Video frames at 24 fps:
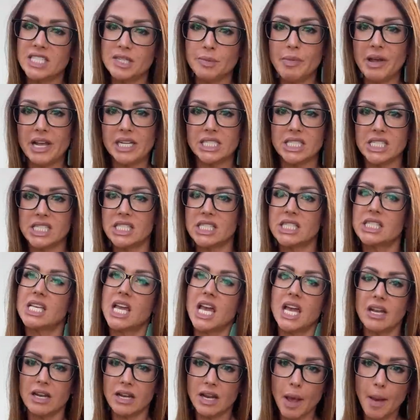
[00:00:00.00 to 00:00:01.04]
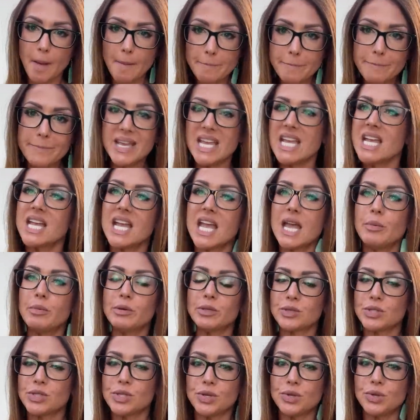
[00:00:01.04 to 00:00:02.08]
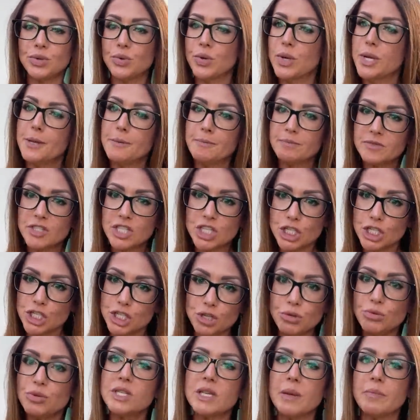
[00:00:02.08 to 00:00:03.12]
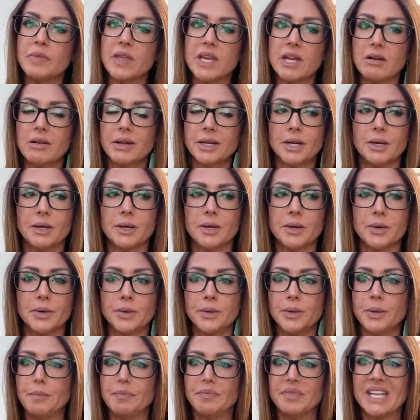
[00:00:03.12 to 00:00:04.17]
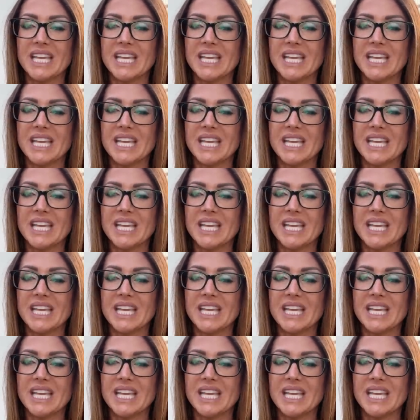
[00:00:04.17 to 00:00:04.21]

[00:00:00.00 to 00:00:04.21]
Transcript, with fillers: independence and being able to, to do something on your own.